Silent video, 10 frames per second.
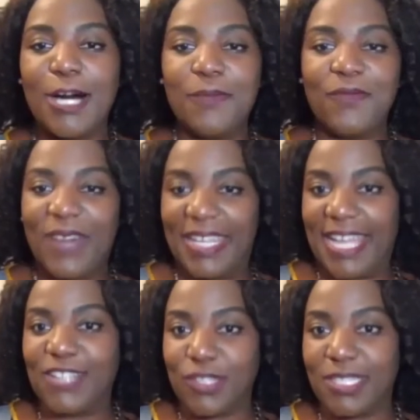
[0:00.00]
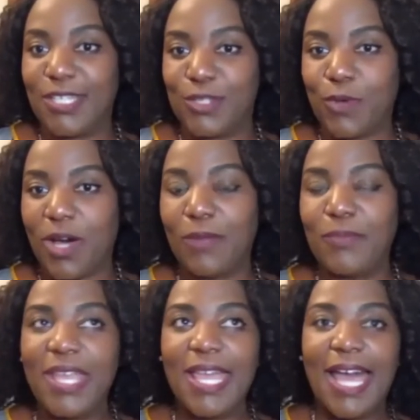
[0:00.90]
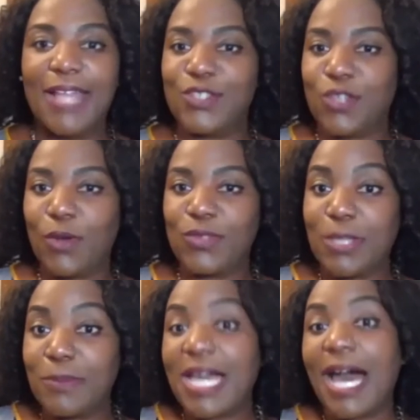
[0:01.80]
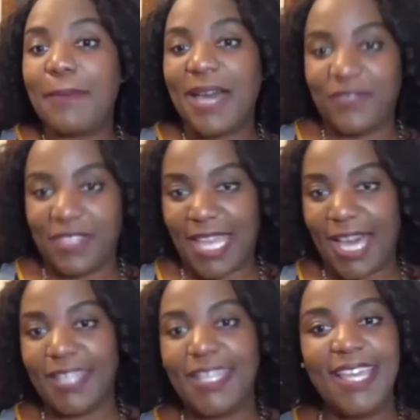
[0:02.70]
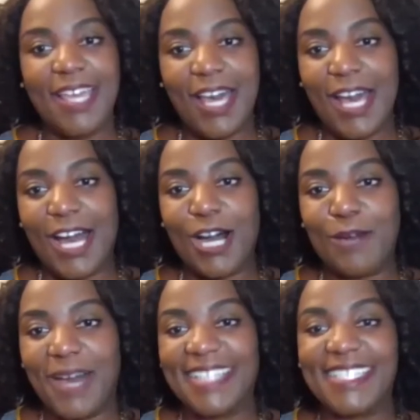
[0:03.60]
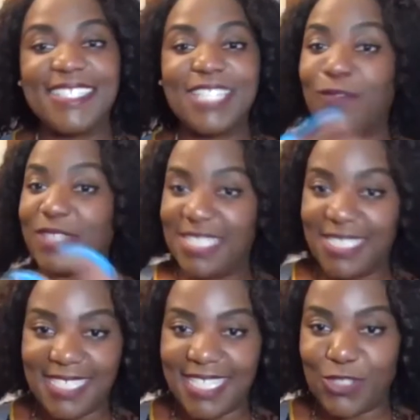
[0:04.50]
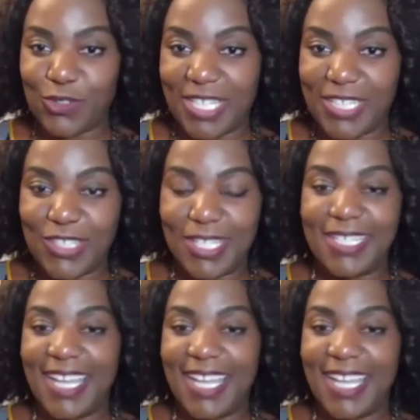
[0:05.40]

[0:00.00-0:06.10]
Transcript: financially as well. And so sometime after that, I discovered DC Central Kitchen.